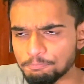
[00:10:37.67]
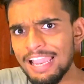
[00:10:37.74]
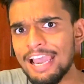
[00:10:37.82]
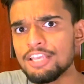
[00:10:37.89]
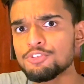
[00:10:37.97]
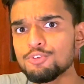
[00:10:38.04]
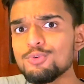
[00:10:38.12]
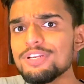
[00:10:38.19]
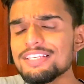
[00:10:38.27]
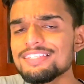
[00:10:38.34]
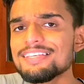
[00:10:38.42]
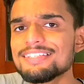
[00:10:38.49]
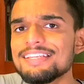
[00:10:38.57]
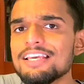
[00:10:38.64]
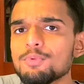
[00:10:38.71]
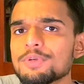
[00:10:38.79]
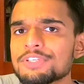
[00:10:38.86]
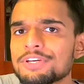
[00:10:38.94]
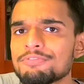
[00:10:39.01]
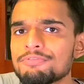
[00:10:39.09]
As soon as this deal
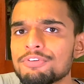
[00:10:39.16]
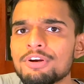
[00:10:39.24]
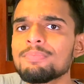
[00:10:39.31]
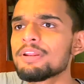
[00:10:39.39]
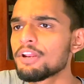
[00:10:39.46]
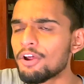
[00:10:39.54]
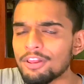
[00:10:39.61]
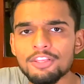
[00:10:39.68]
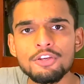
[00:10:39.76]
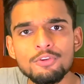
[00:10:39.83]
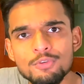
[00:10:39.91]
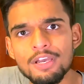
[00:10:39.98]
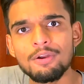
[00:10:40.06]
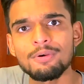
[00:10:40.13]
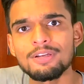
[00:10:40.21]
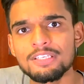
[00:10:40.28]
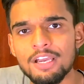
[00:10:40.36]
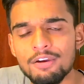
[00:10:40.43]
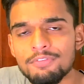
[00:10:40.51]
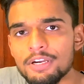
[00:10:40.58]
was confirmed and all the news outlets
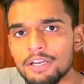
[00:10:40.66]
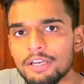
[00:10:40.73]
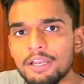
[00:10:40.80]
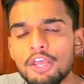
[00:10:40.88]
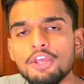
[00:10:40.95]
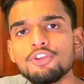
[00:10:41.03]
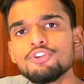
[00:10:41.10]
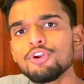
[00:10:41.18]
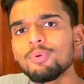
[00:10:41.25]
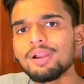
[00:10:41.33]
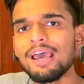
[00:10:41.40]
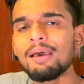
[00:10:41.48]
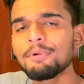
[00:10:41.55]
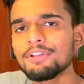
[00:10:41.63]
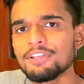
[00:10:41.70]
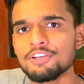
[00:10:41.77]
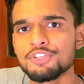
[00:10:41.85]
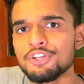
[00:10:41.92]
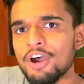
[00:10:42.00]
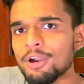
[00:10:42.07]
covered it, do you know what happened to their
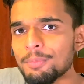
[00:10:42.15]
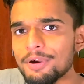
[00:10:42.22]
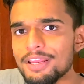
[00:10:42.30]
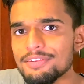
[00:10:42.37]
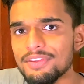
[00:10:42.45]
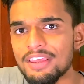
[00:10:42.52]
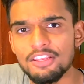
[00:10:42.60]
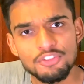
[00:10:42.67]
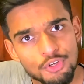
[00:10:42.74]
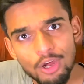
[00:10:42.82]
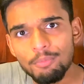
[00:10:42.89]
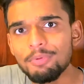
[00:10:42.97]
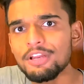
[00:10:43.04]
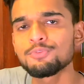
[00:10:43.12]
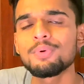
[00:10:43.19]
stock price? Stock price